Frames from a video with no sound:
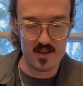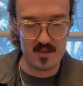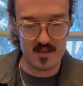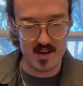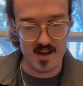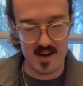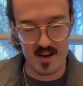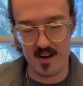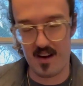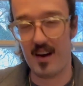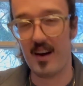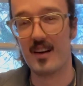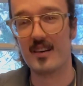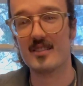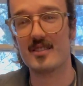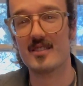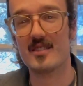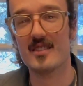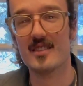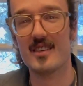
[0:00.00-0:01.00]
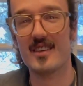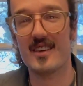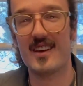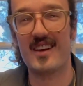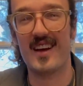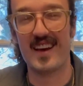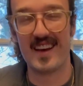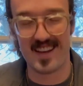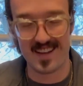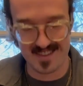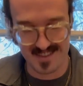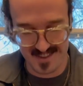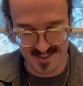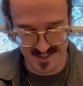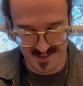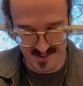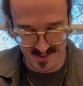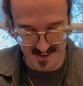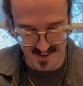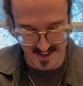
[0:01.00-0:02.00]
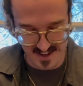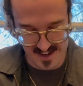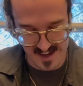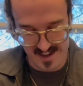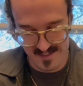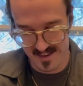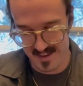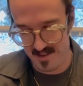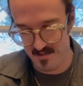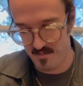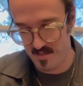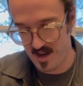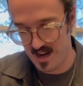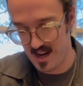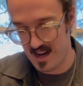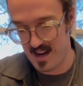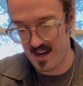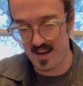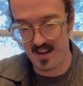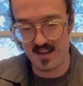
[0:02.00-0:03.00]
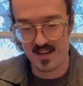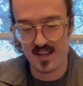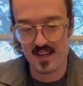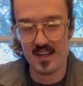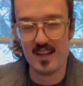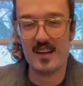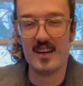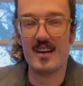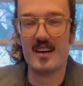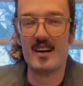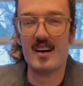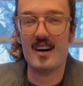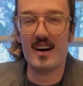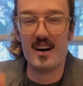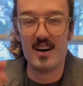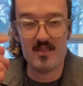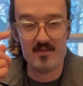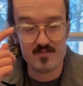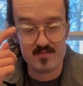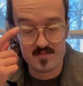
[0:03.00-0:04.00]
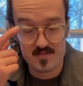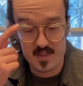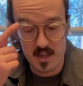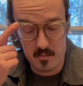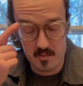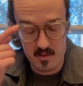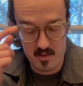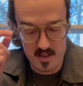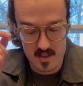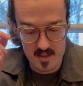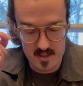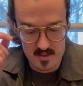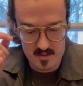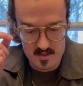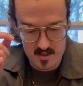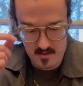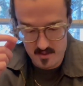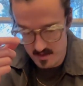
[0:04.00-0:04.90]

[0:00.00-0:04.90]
that, honestly. It's annoying having to buy double A's every